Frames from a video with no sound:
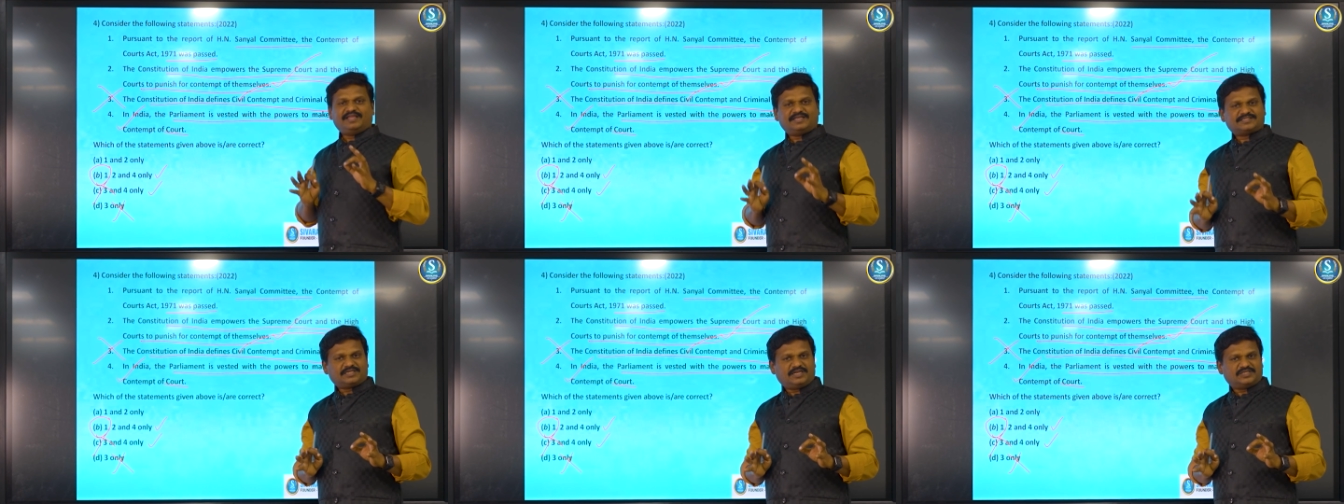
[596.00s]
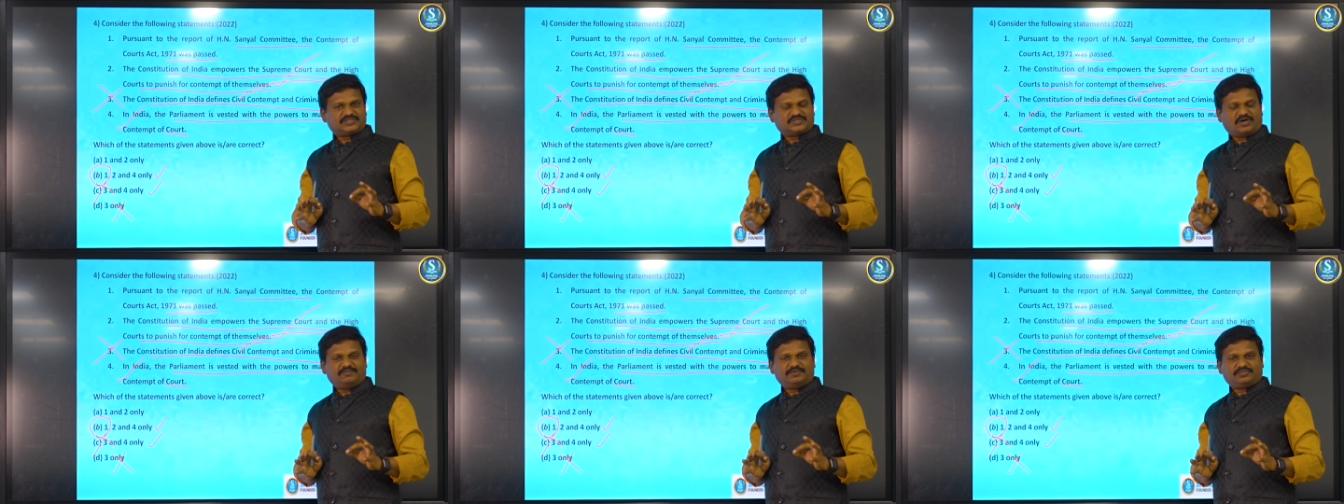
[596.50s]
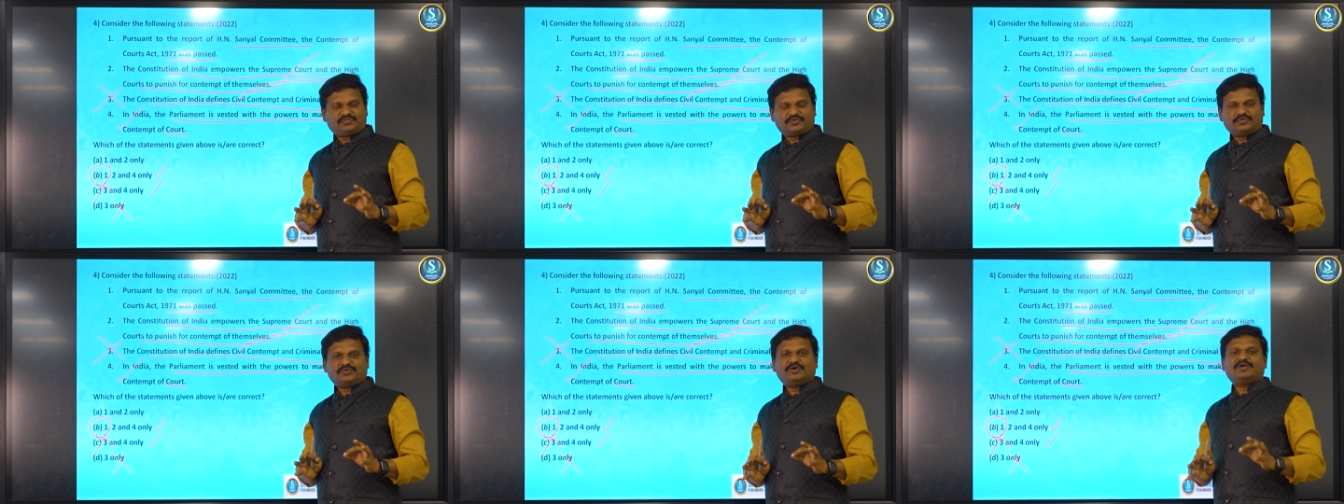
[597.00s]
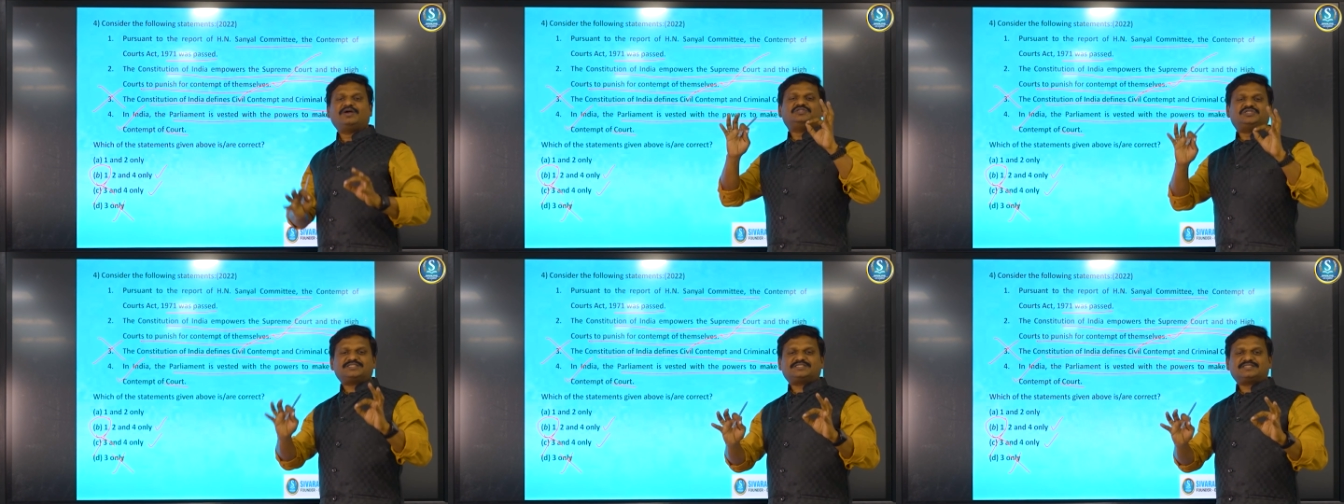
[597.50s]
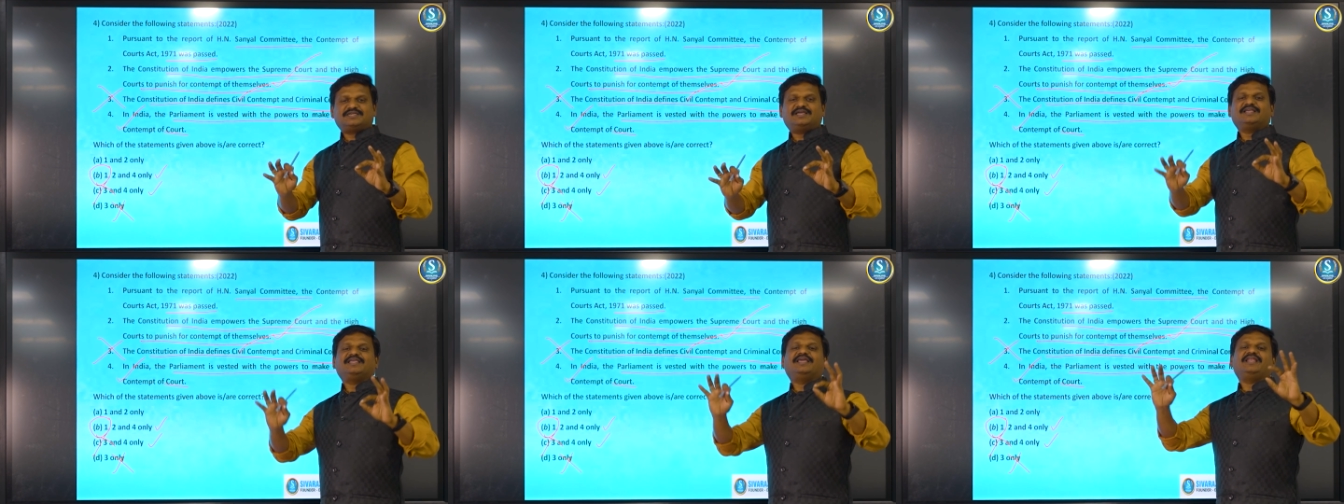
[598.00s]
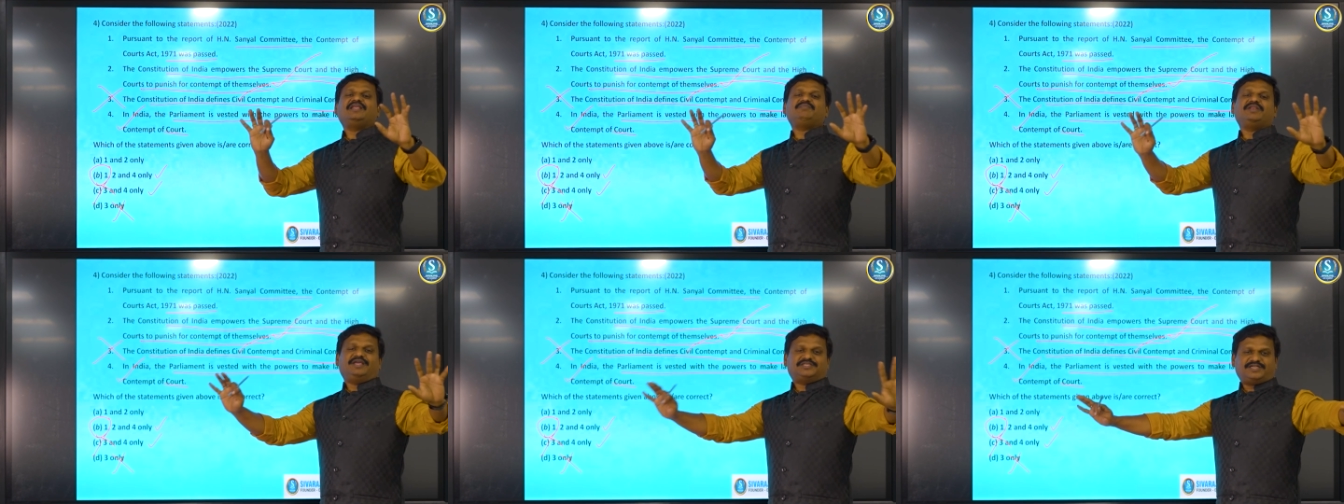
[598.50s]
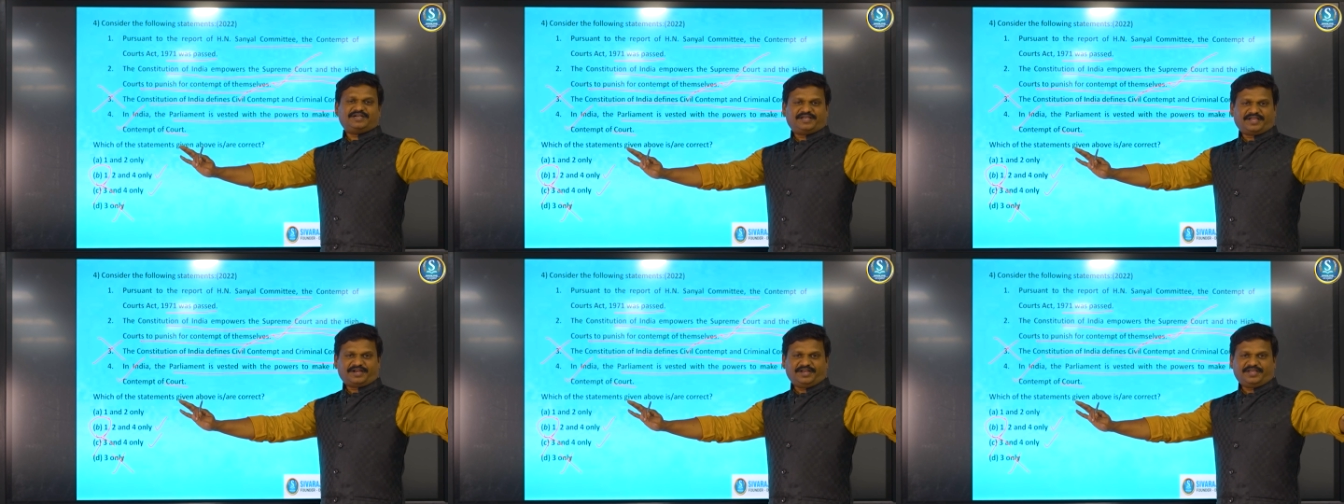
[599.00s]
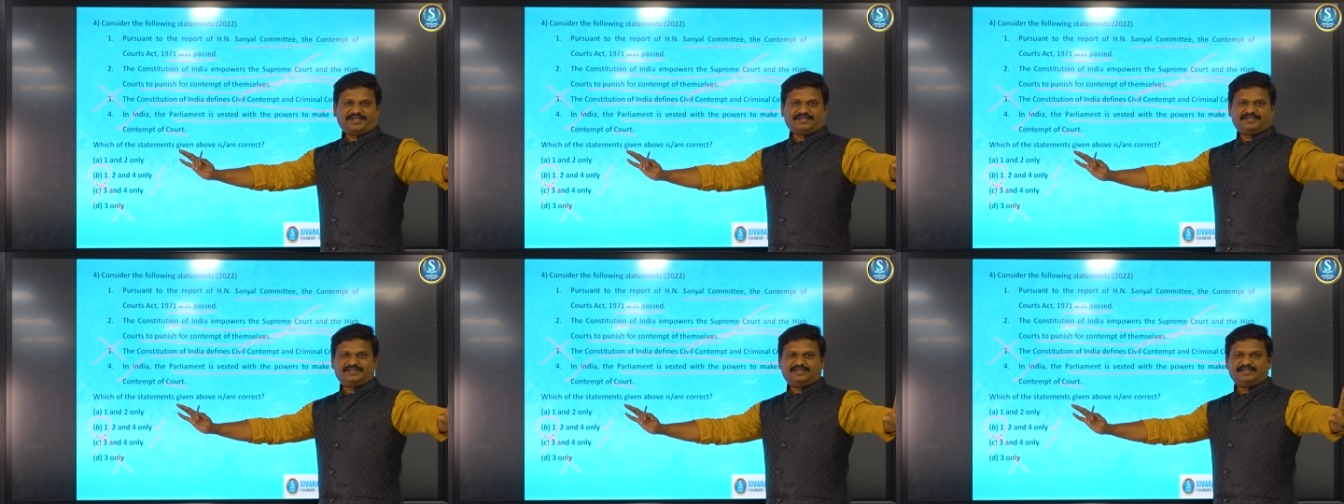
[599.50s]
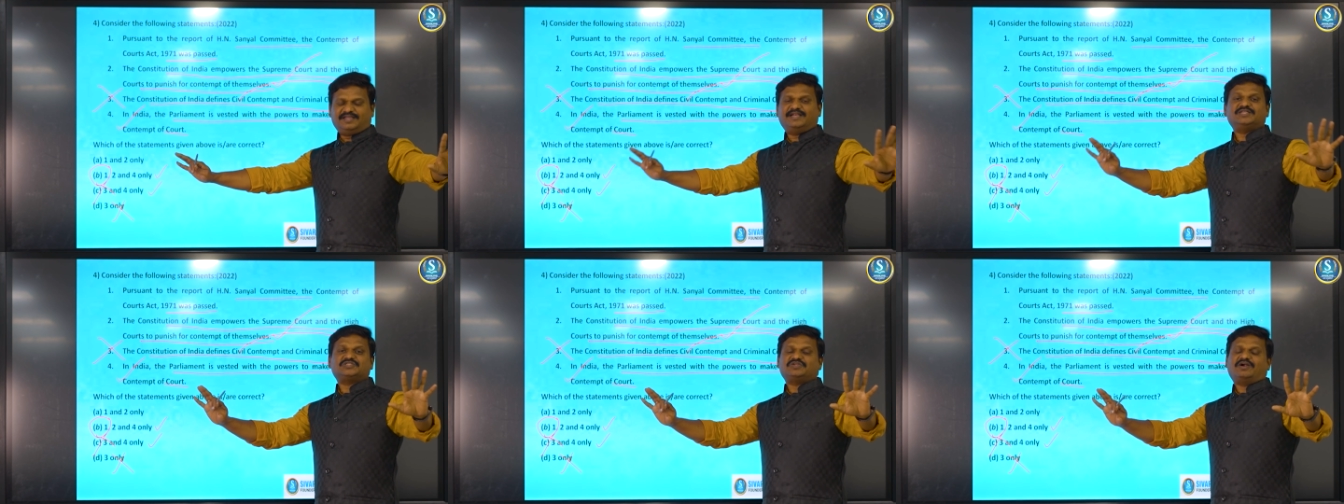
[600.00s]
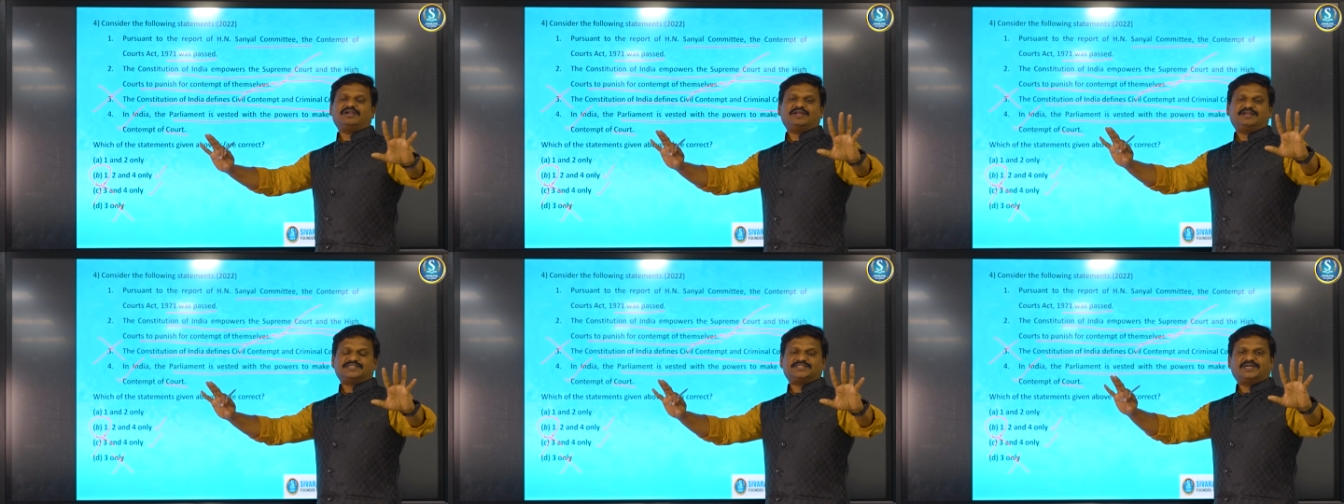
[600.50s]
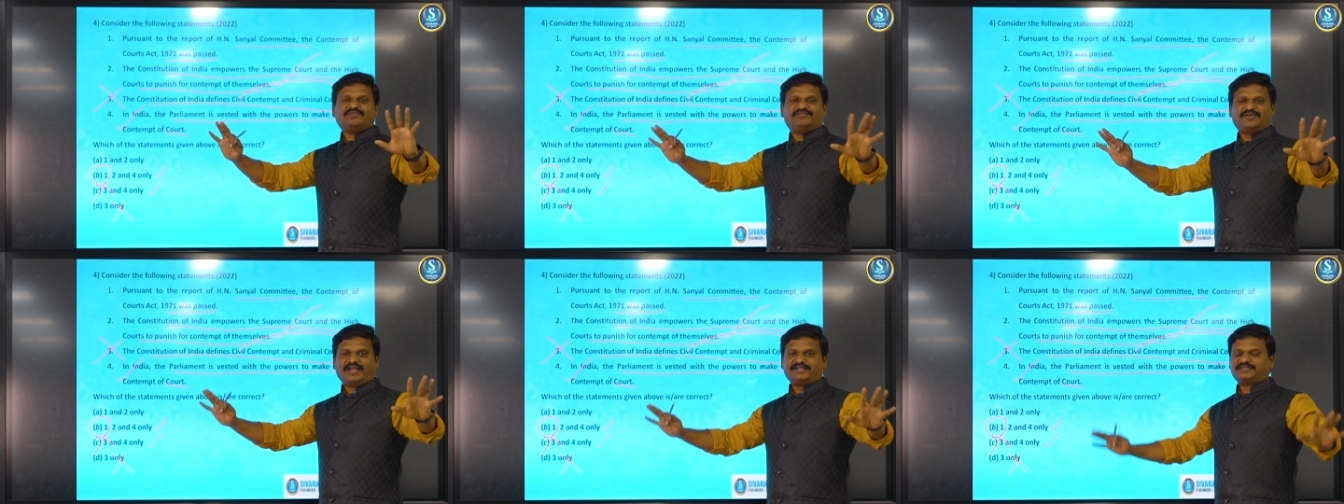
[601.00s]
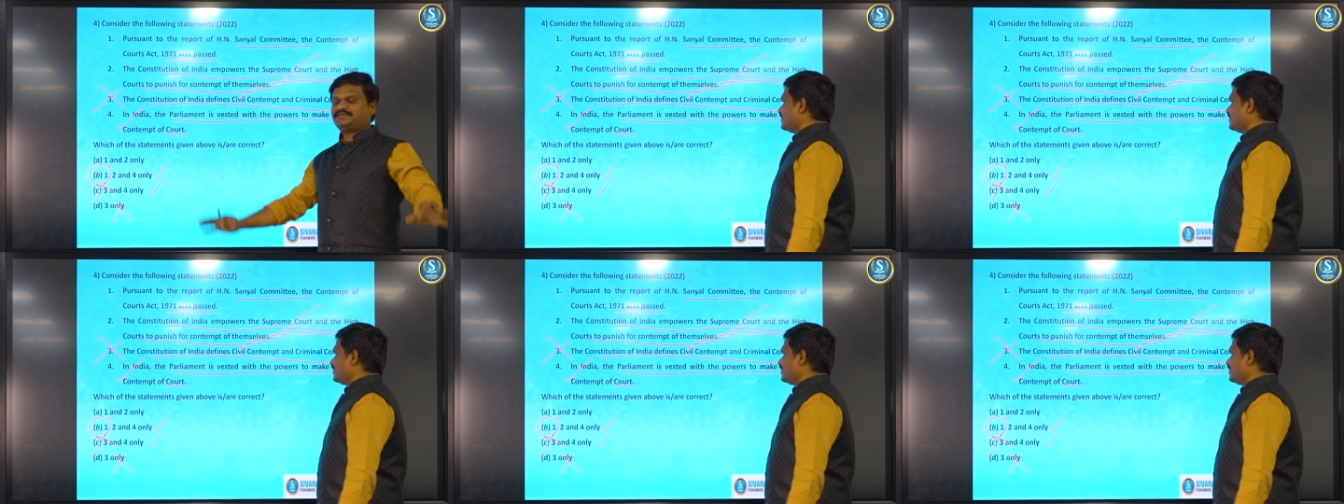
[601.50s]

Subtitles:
easily solve through just elimination technique. It is not a test of fact.